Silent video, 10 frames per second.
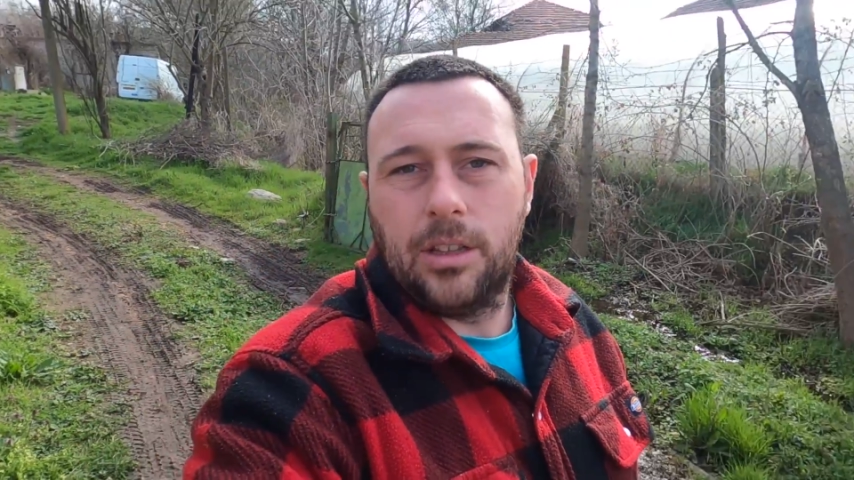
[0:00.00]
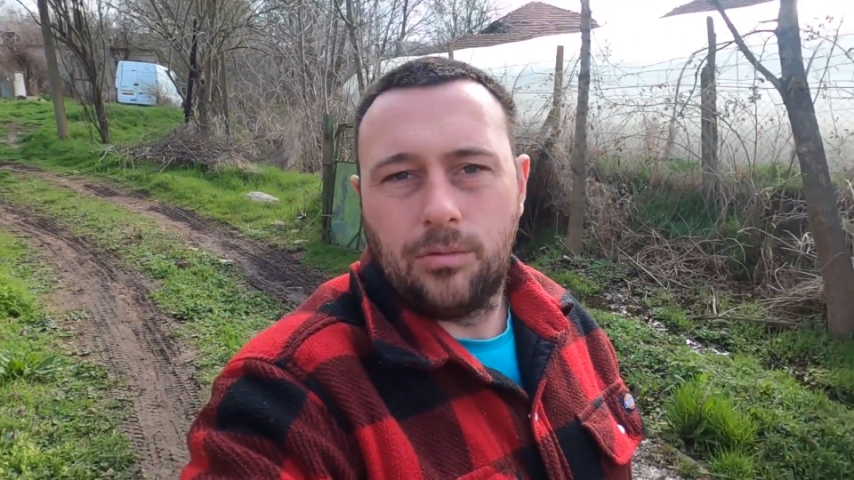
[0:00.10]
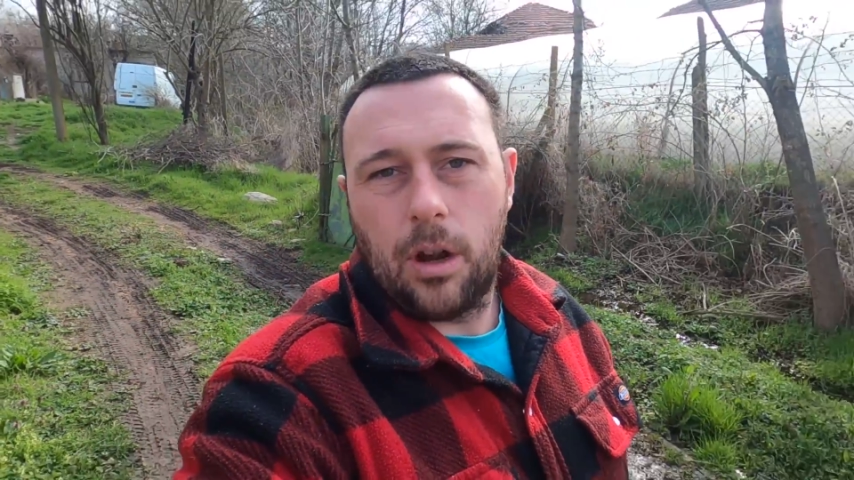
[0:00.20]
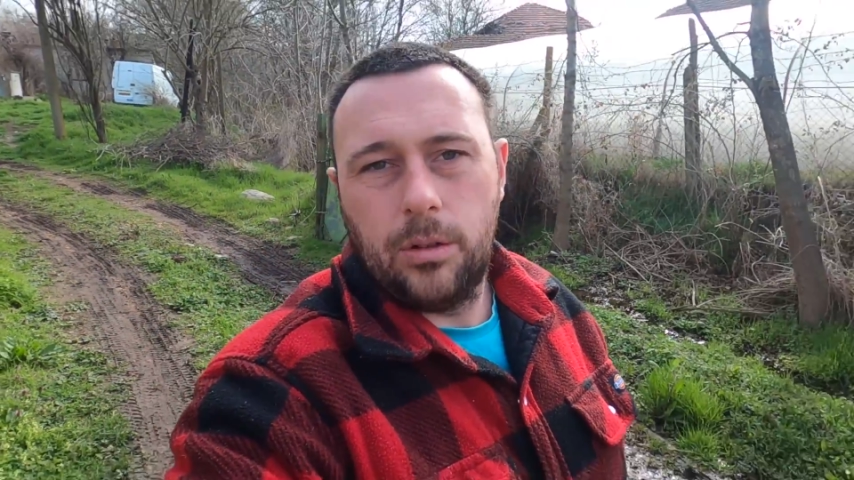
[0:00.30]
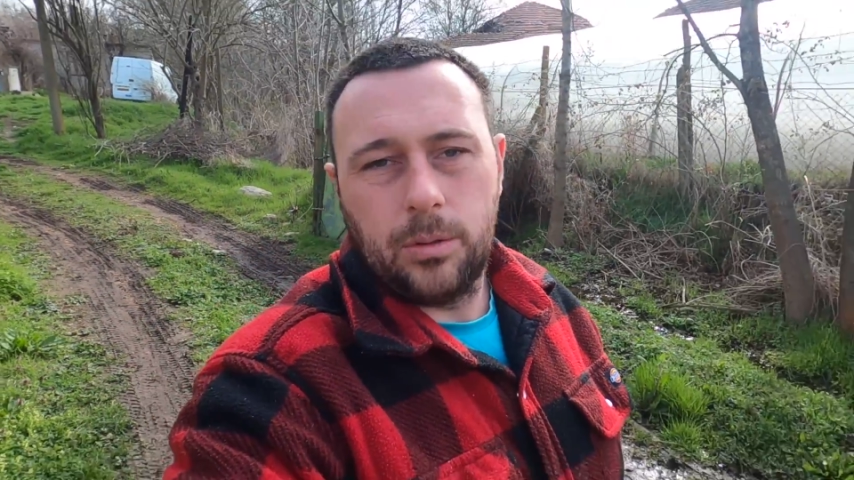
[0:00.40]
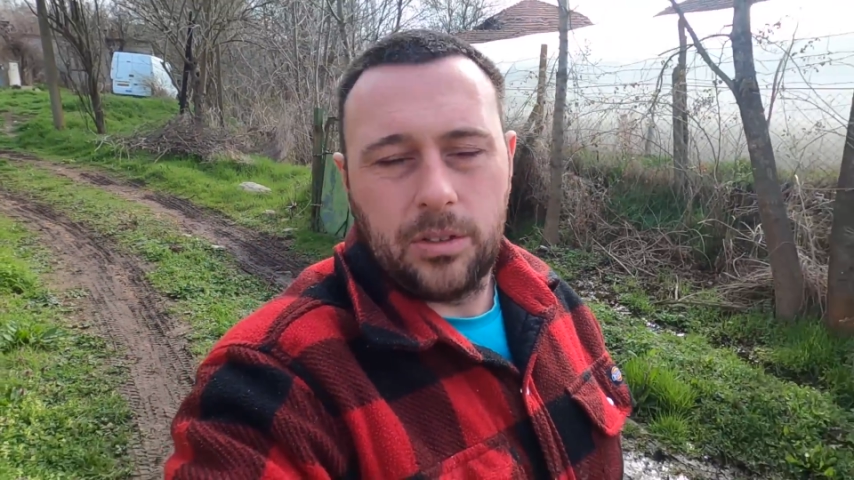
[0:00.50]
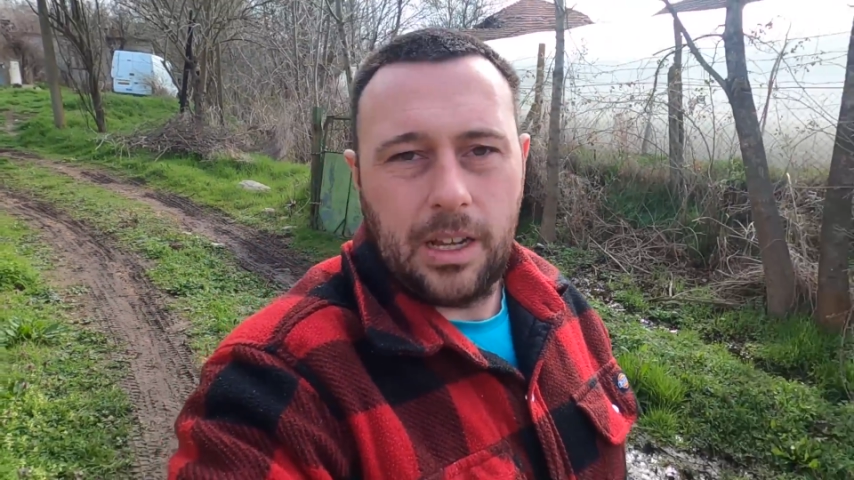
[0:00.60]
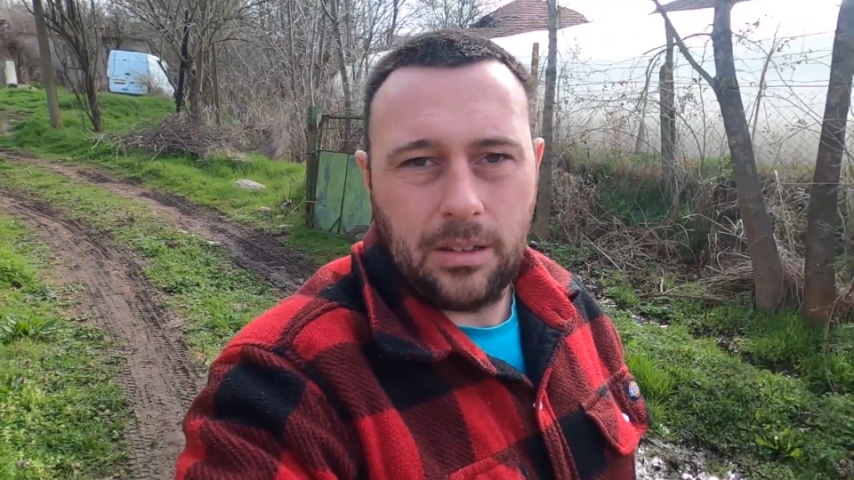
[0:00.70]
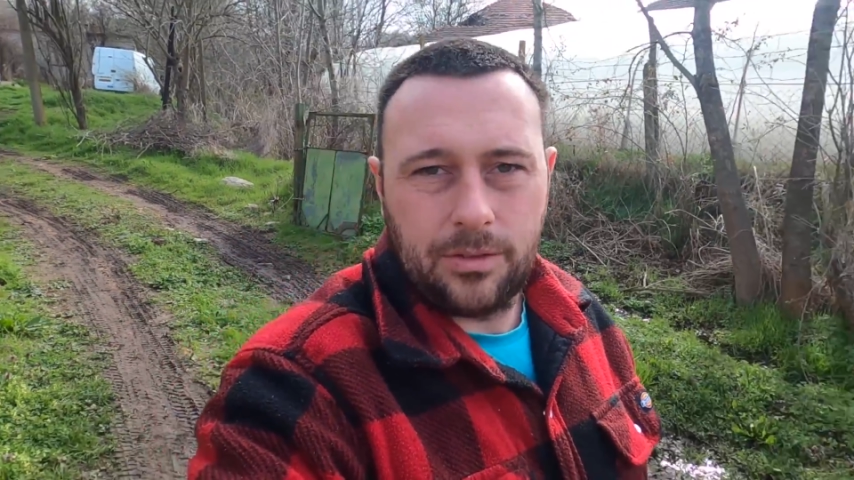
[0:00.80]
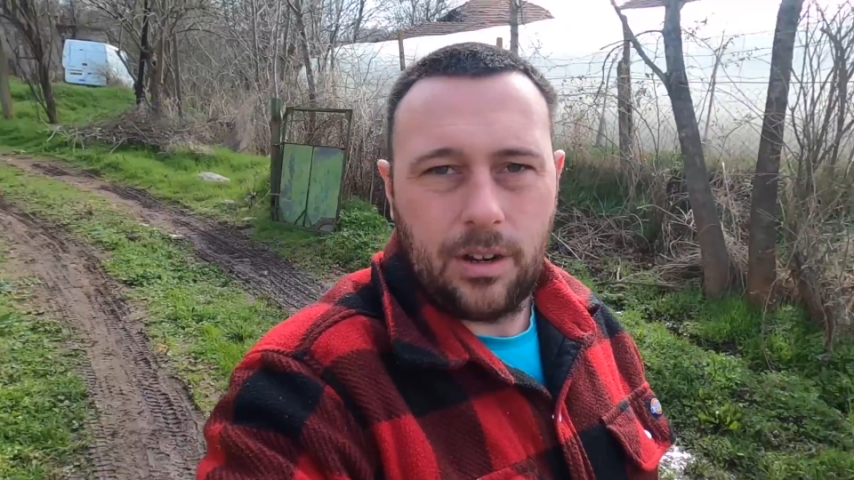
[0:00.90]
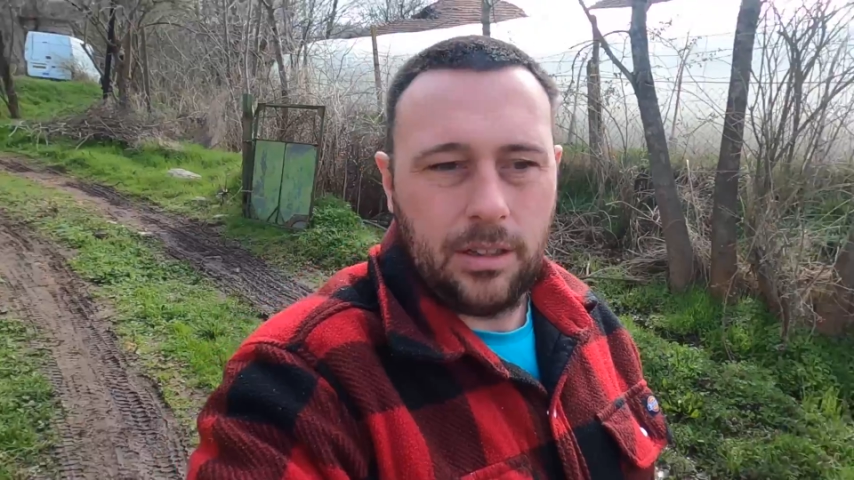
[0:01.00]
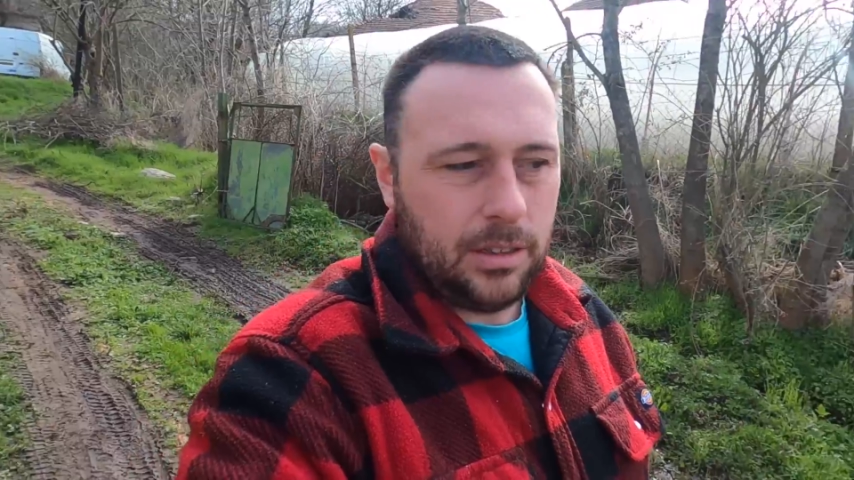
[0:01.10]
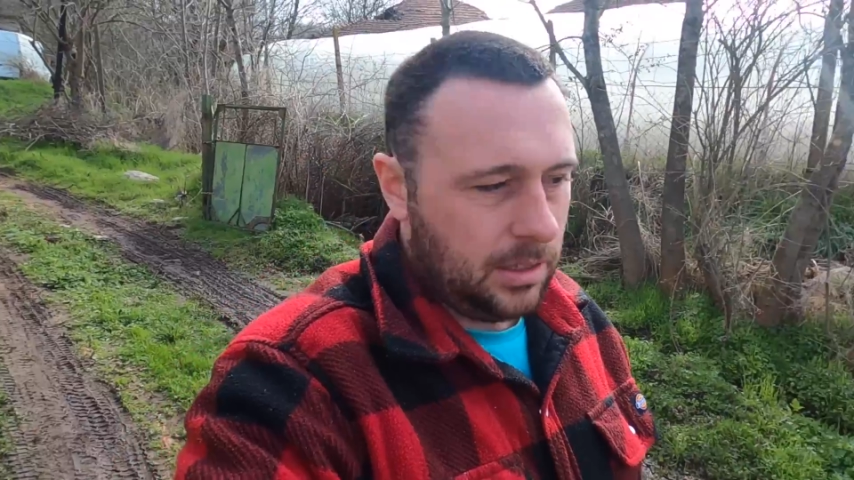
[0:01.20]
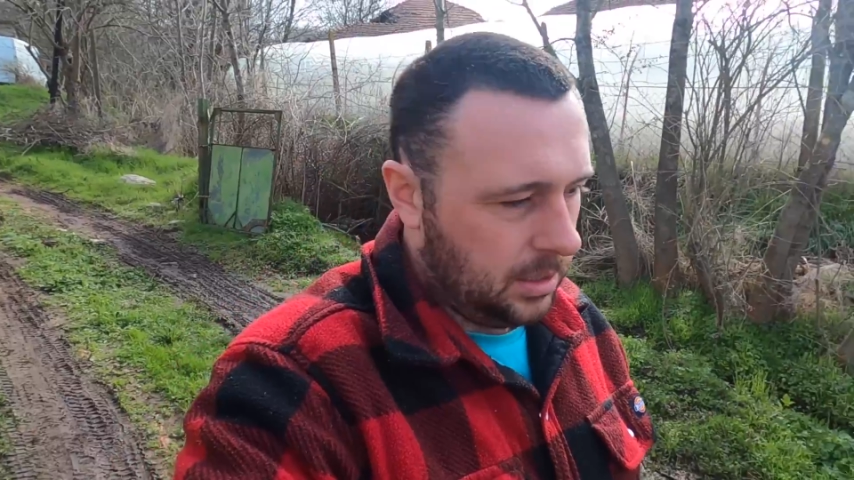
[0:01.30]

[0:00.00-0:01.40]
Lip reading: the road was out the front.